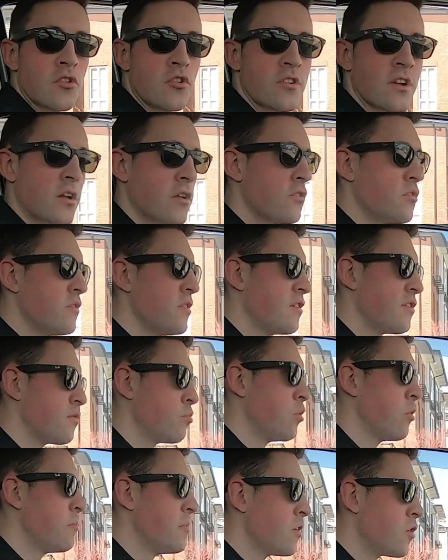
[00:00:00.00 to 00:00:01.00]
To learn how to do this,
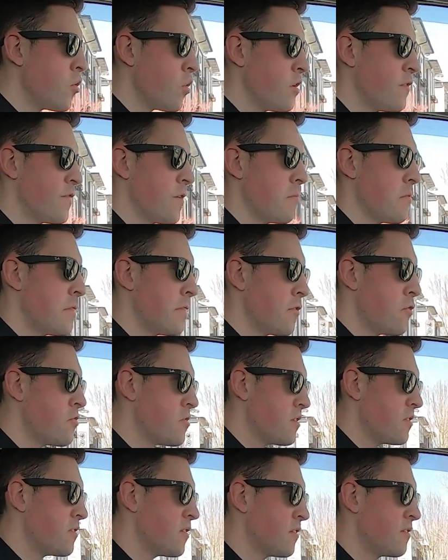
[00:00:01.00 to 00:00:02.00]
we'll be going from
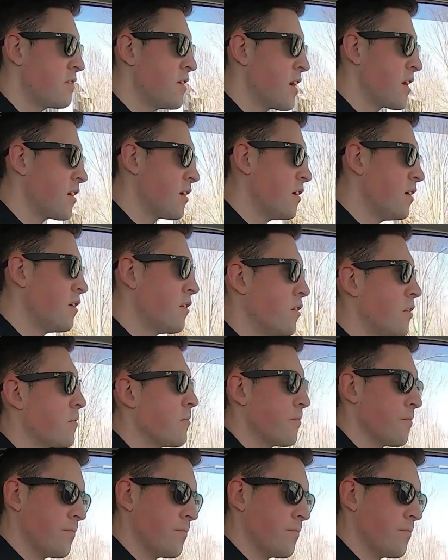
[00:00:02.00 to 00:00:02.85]
third to second gear.